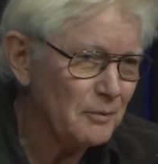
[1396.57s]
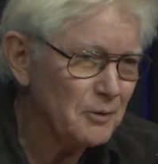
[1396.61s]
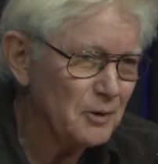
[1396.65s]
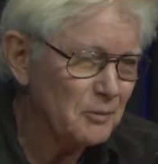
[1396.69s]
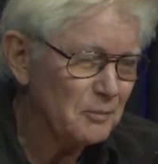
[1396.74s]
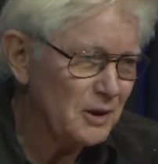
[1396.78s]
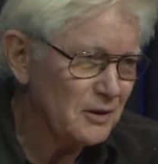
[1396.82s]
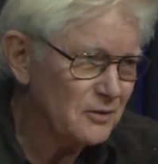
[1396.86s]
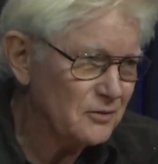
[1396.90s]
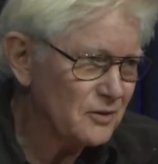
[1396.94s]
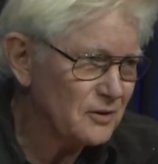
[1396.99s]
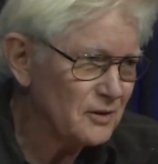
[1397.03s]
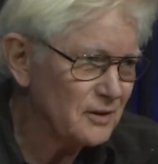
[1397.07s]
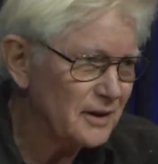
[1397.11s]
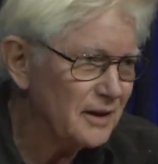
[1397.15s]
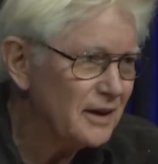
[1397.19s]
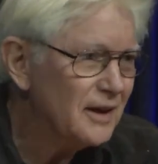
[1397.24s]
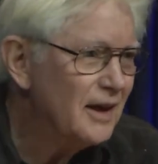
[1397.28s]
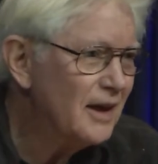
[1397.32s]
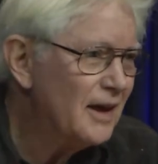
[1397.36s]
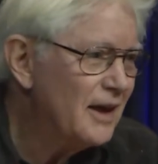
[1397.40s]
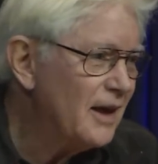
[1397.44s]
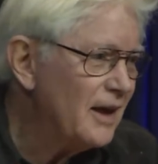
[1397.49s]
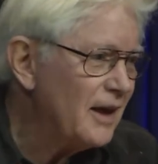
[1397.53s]
They're basically
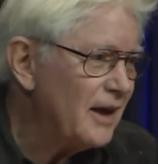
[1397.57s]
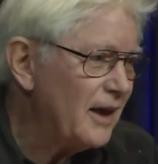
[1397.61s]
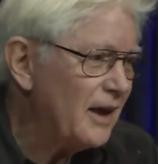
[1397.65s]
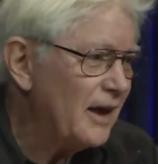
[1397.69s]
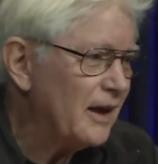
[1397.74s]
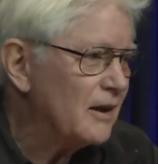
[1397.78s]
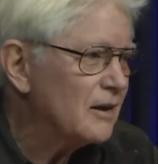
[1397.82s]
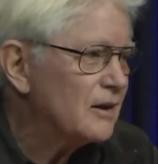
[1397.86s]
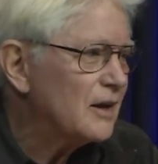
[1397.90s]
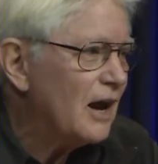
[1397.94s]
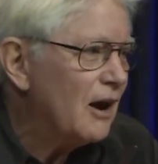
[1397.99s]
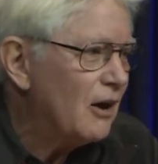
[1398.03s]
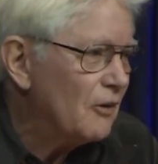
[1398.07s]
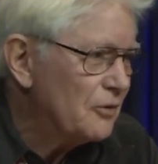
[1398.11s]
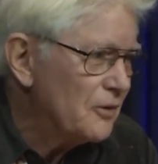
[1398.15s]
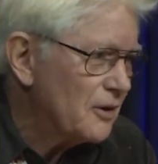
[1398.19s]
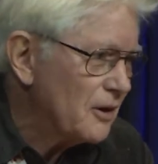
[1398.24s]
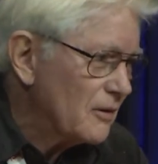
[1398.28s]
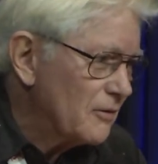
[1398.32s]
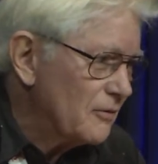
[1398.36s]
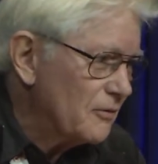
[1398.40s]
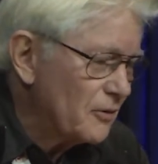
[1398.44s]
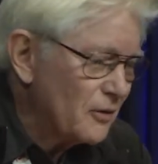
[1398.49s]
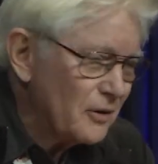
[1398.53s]
hanging out
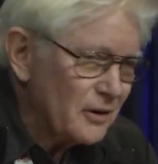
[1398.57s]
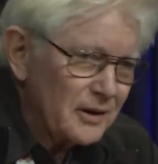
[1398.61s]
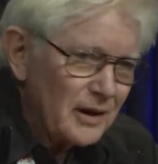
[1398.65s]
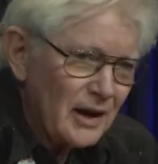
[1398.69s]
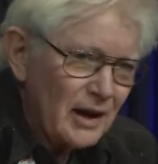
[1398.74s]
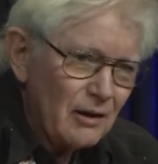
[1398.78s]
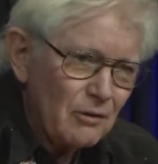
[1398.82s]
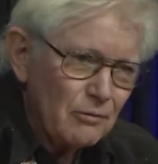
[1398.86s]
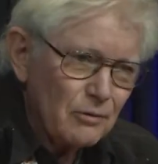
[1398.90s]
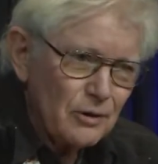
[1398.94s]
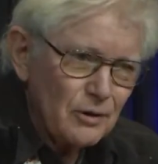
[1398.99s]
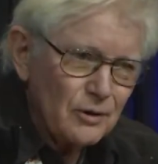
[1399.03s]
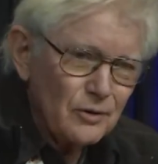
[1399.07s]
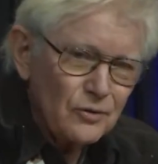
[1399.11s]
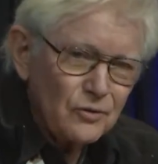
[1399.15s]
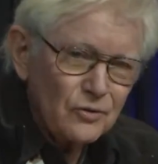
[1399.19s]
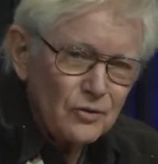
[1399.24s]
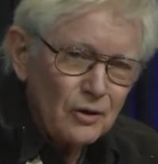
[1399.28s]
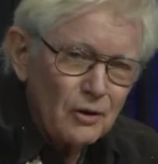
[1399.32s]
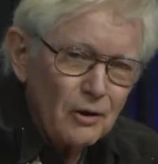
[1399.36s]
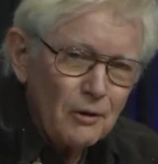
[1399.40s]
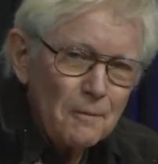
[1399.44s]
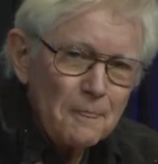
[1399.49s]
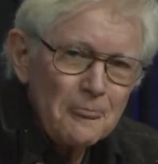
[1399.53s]
there for an hour or
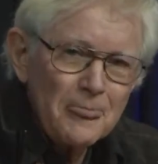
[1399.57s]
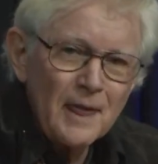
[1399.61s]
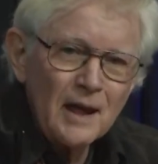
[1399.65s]
so,